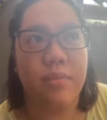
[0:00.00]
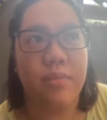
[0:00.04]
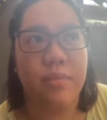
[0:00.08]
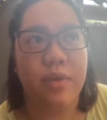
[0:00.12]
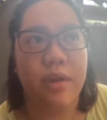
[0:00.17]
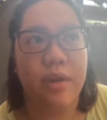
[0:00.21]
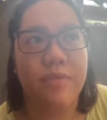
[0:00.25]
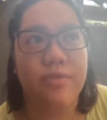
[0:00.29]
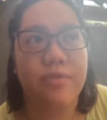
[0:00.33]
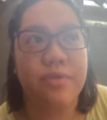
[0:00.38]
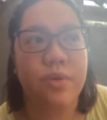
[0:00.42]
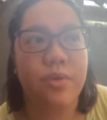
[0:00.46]

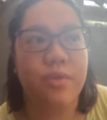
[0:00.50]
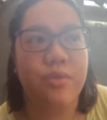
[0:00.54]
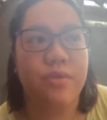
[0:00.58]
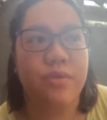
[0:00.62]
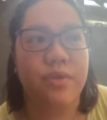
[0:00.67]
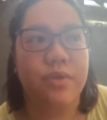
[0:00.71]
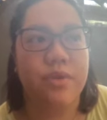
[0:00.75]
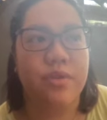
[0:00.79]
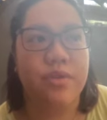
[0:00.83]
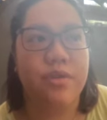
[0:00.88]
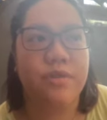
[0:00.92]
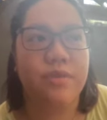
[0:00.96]

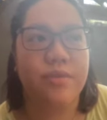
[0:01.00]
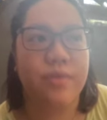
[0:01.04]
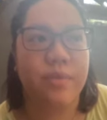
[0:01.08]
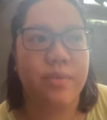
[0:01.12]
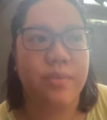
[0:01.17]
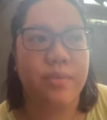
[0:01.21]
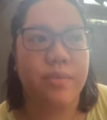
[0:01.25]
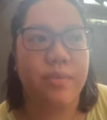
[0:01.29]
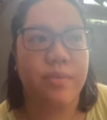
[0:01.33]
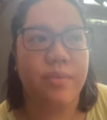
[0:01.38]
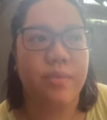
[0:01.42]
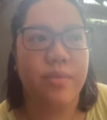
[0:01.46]
leftovers
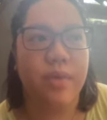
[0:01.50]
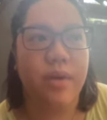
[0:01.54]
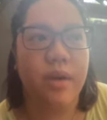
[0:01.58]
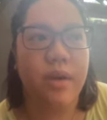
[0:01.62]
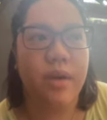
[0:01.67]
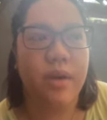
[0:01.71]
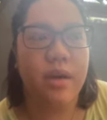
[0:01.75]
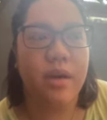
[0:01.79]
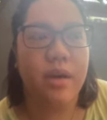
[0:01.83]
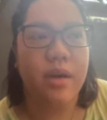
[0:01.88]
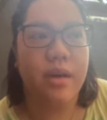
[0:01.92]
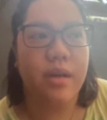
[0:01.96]
from
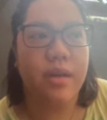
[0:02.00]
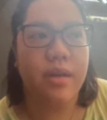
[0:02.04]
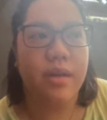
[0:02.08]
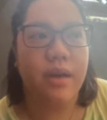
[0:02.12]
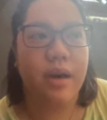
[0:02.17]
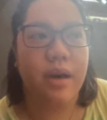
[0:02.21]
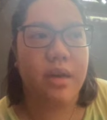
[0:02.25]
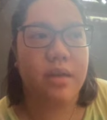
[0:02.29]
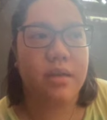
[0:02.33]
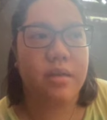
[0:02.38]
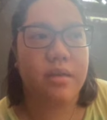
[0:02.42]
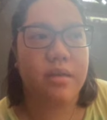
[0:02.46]

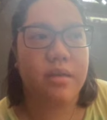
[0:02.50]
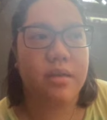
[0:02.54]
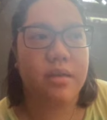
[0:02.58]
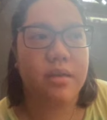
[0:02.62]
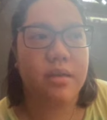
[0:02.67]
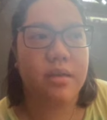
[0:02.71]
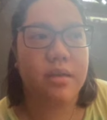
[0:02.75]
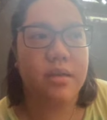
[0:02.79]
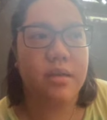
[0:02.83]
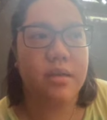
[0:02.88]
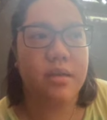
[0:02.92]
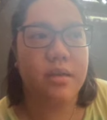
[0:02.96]
that
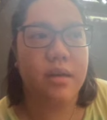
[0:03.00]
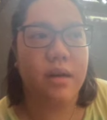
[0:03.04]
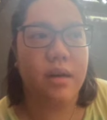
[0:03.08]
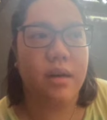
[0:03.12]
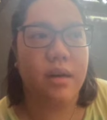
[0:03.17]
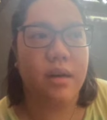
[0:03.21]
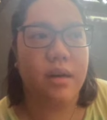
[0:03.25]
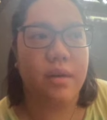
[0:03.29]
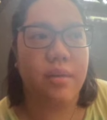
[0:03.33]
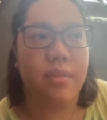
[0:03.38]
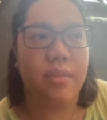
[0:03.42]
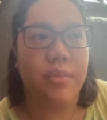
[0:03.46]

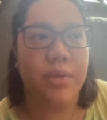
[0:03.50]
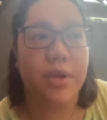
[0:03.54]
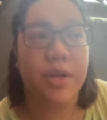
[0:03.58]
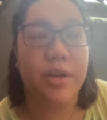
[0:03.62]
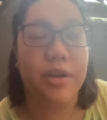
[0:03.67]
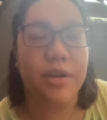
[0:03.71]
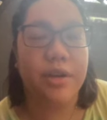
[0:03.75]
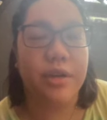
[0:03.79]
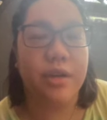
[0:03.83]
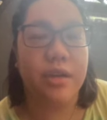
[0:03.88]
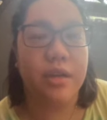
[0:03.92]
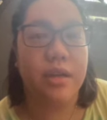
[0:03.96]

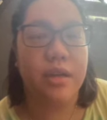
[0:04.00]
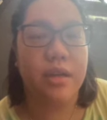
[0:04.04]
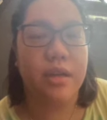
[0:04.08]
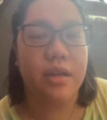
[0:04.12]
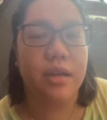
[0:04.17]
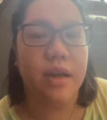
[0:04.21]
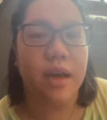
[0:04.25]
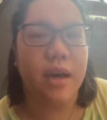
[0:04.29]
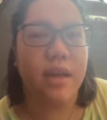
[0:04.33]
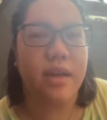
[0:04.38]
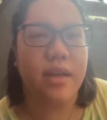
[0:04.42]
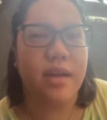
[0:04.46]
period.
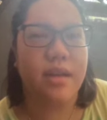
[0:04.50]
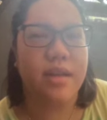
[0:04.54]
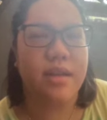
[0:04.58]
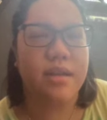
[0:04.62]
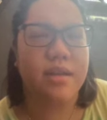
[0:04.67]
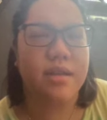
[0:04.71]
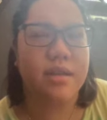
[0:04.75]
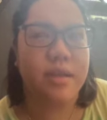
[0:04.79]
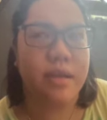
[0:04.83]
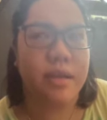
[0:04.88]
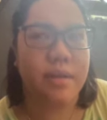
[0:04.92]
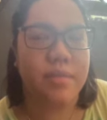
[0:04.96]
And at
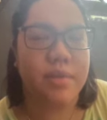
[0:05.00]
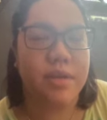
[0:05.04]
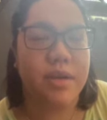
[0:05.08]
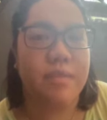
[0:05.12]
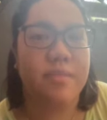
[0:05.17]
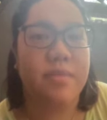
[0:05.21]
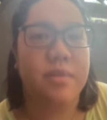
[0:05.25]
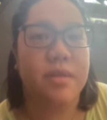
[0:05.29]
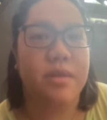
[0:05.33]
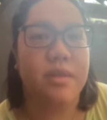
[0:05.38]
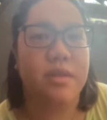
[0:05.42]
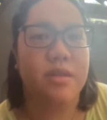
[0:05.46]
the same
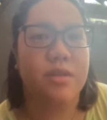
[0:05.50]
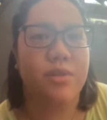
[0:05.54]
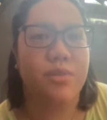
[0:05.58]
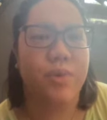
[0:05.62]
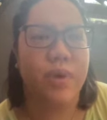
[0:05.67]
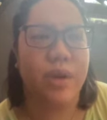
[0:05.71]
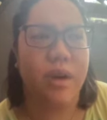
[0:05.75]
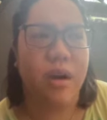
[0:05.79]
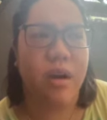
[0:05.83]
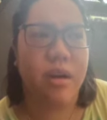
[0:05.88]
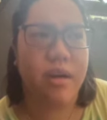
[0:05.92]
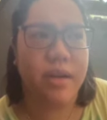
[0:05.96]
time, since
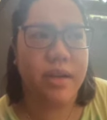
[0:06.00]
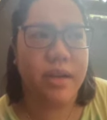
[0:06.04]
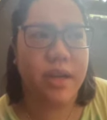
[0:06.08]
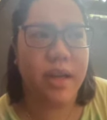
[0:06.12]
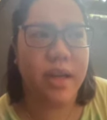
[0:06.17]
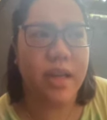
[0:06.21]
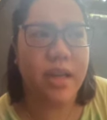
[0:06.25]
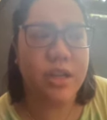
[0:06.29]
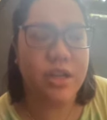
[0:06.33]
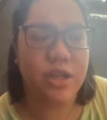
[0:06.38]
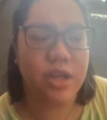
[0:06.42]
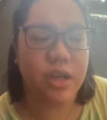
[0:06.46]
we are in
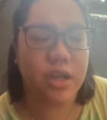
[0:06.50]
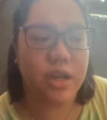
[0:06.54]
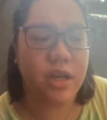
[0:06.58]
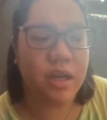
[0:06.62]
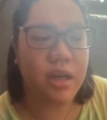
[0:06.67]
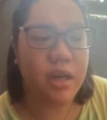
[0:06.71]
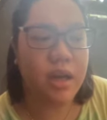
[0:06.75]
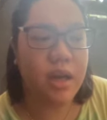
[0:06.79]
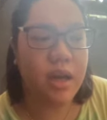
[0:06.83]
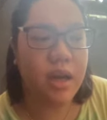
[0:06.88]
Asia,